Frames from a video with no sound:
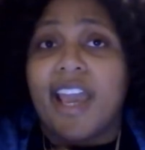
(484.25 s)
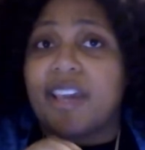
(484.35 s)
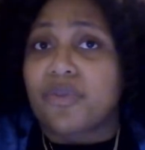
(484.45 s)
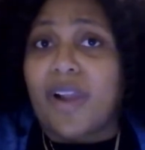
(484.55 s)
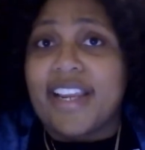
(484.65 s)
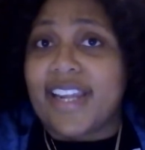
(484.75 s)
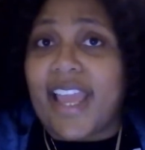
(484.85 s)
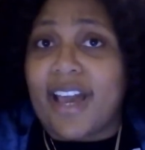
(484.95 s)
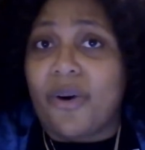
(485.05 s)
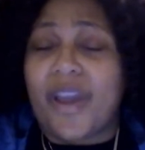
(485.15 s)
and right
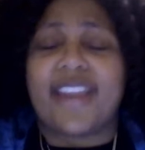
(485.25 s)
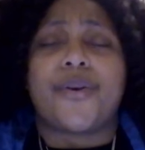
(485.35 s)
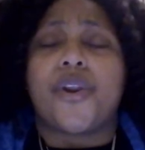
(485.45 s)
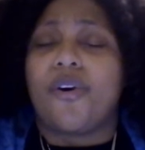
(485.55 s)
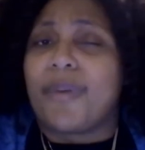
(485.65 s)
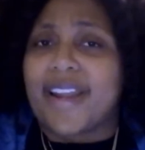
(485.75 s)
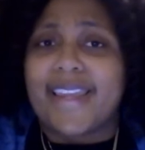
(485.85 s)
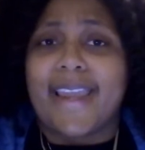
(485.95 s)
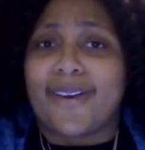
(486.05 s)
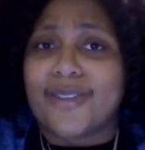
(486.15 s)
now, and
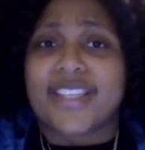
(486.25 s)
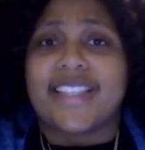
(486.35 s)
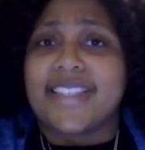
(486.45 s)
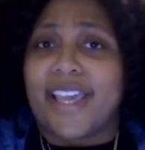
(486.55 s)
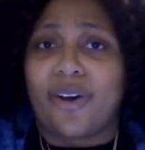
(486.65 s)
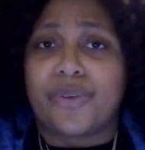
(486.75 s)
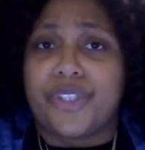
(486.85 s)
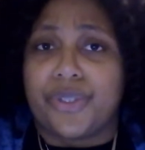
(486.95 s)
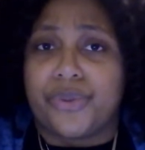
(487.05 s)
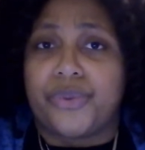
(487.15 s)
nobody else can tell
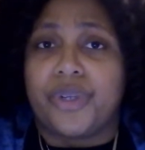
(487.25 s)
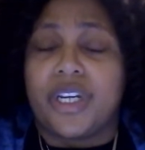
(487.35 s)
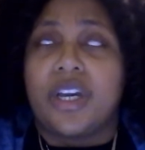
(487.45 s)
you